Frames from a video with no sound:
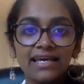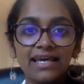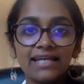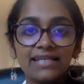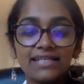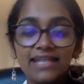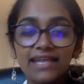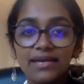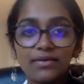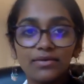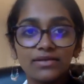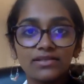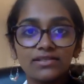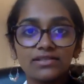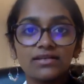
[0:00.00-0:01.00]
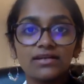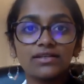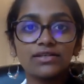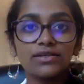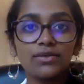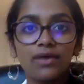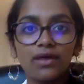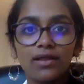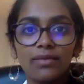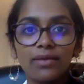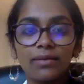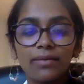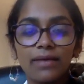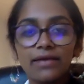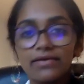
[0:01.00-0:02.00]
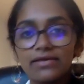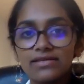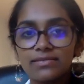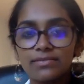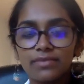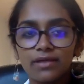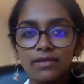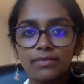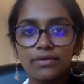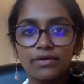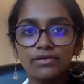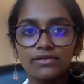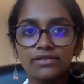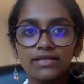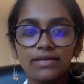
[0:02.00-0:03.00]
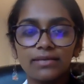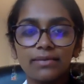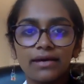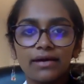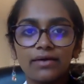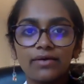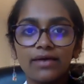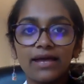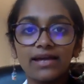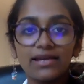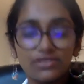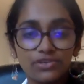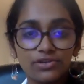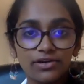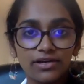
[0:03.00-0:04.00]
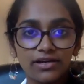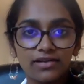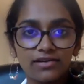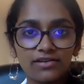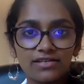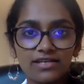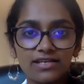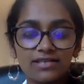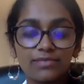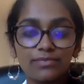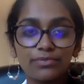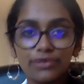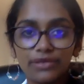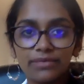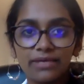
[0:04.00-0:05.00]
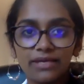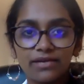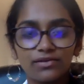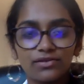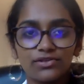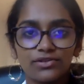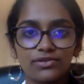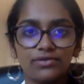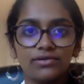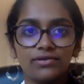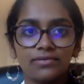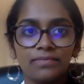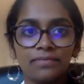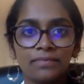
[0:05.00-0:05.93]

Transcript: and today I wanted to talk to you all about my recent blog post about extracurriculars as a pre medical student.